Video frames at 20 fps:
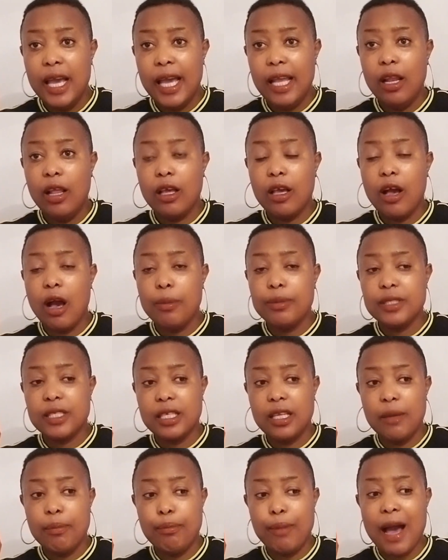
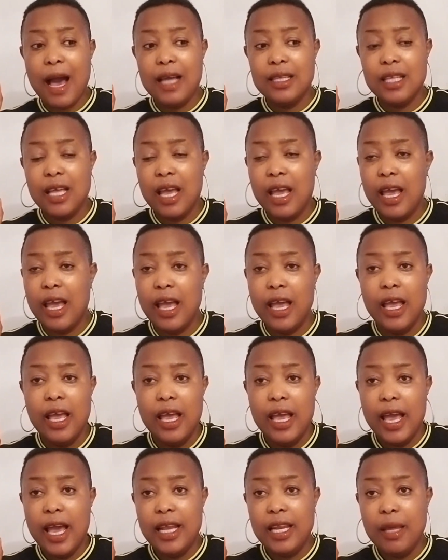helicopter pad,
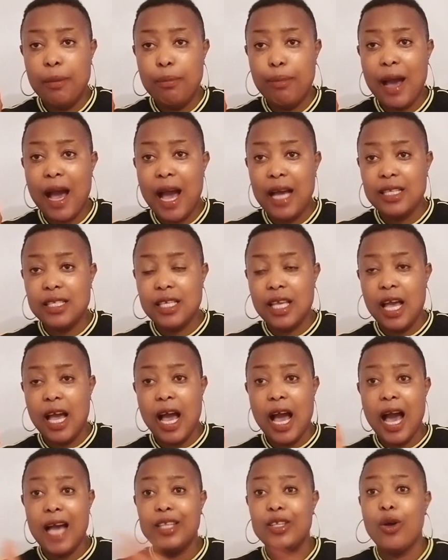helipad,
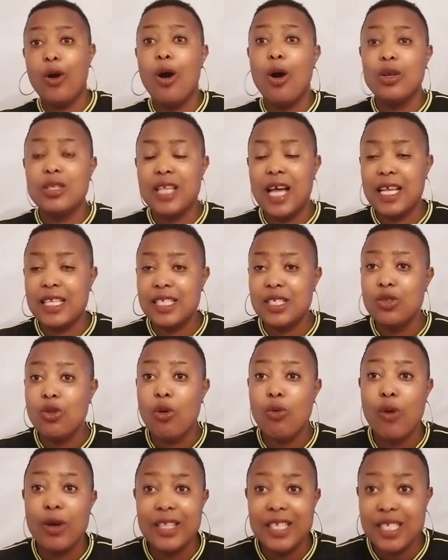and all that.
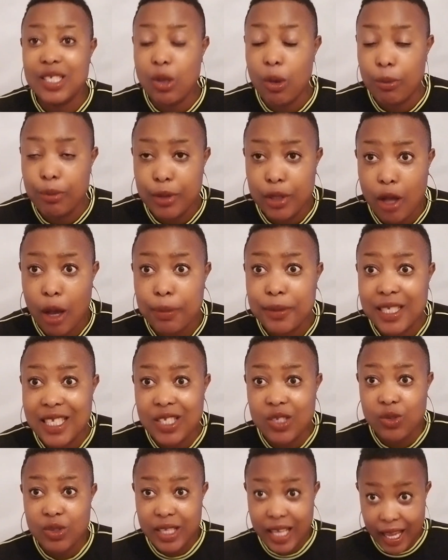No one is complete. Up
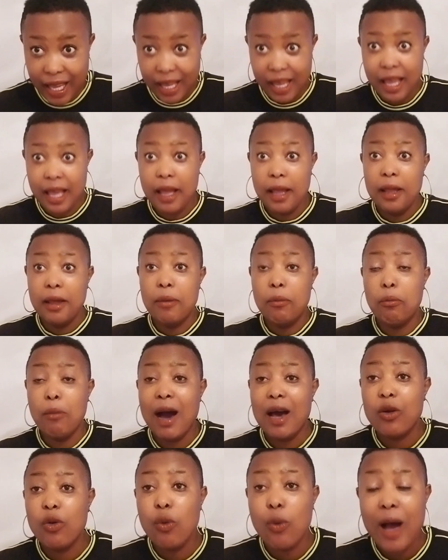to today,
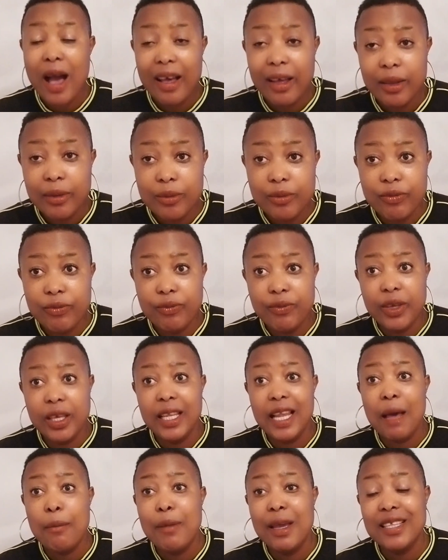Marwa
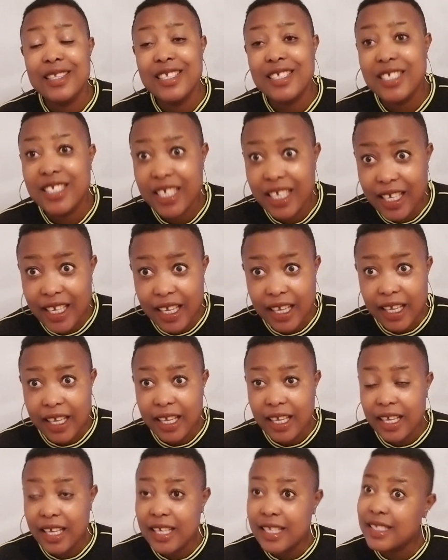Villa Medillin
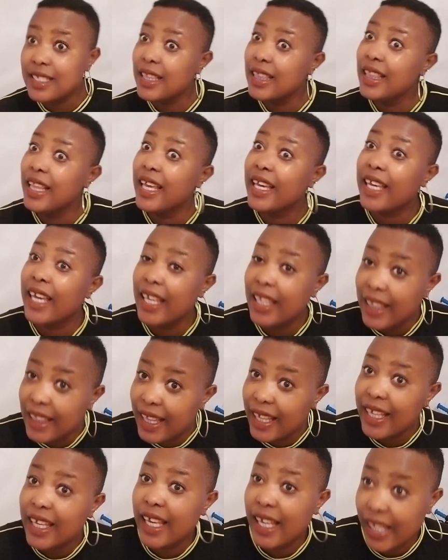is
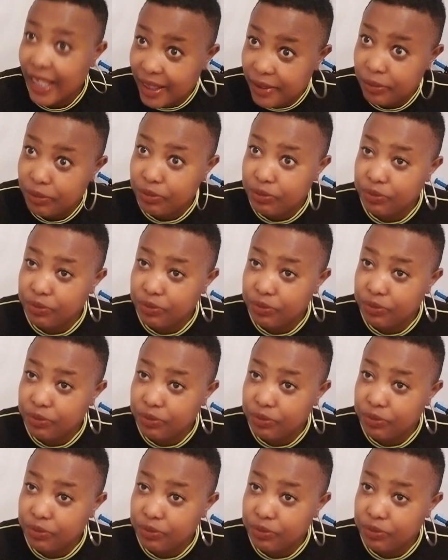leaking.